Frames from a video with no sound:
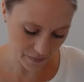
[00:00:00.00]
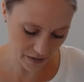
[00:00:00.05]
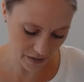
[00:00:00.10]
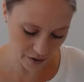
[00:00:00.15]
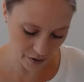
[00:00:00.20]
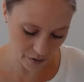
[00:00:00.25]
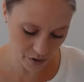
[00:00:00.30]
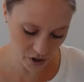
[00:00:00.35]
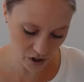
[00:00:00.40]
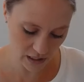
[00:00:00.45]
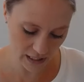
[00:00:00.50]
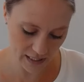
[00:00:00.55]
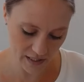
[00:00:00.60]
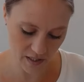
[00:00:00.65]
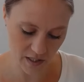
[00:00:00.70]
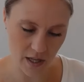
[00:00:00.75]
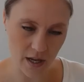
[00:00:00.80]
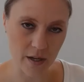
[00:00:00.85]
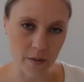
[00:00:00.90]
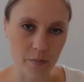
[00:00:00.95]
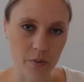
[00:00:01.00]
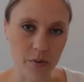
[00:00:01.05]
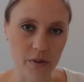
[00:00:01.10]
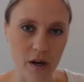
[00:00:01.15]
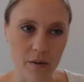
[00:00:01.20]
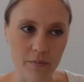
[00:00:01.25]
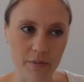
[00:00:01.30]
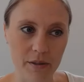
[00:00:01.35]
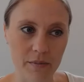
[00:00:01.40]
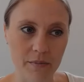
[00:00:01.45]
Usually it's not a
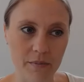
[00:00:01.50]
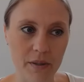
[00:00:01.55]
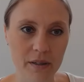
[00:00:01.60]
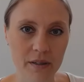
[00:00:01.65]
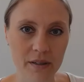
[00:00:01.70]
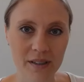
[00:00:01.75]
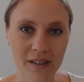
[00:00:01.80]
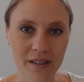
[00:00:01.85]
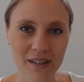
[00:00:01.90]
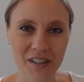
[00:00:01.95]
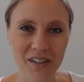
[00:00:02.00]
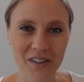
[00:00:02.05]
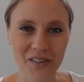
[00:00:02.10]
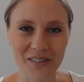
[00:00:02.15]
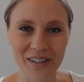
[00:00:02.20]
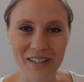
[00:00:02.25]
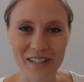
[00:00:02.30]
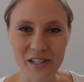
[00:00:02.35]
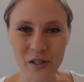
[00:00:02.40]
problem, right?